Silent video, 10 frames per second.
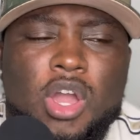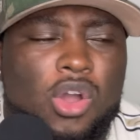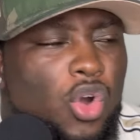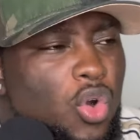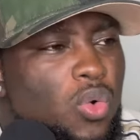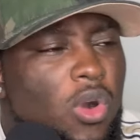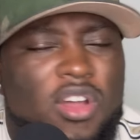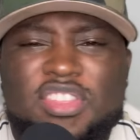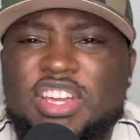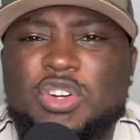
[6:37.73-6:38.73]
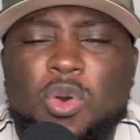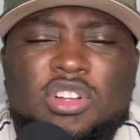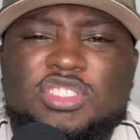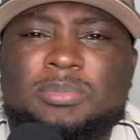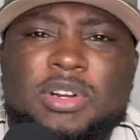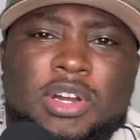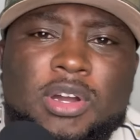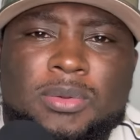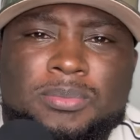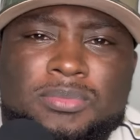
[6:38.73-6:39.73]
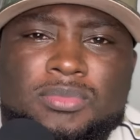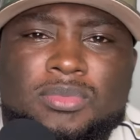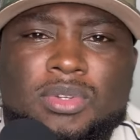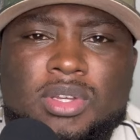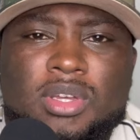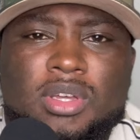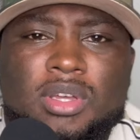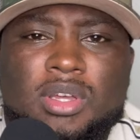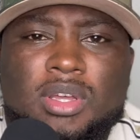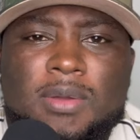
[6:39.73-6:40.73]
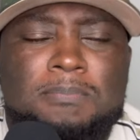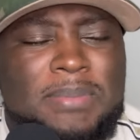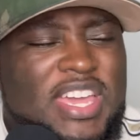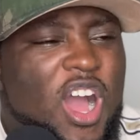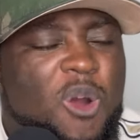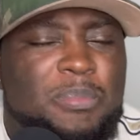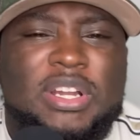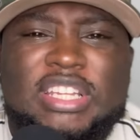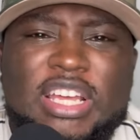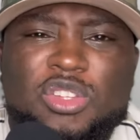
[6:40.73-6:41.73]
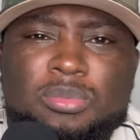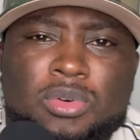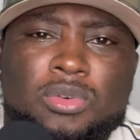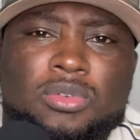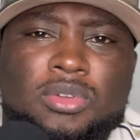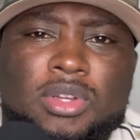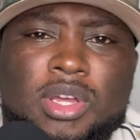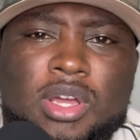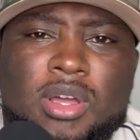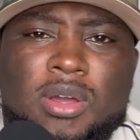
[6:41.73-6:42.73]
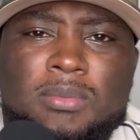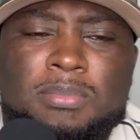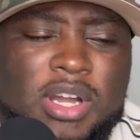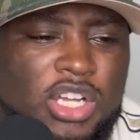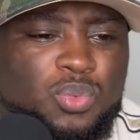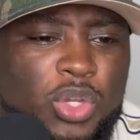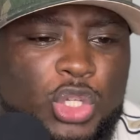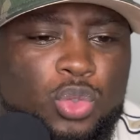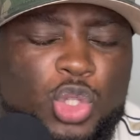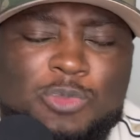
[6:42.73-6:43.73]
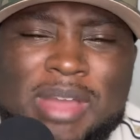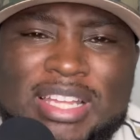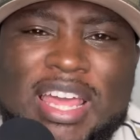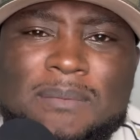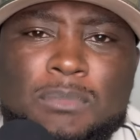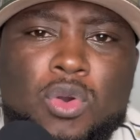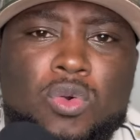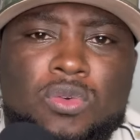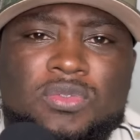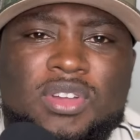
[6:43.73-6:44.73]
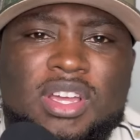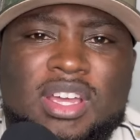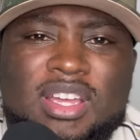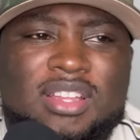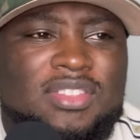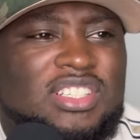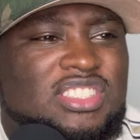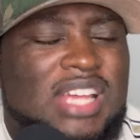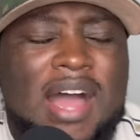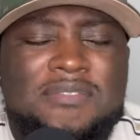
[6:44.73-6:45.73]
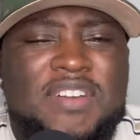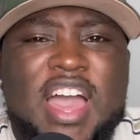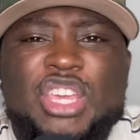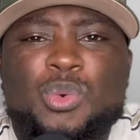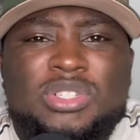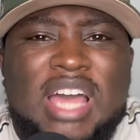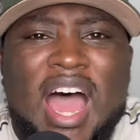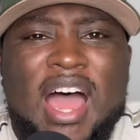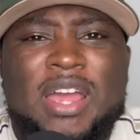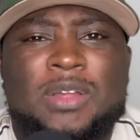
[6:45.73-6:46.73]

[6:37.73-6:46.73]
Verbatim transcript: Who are they going to become? Be unpredictable because when you do make that move, the shot value is high,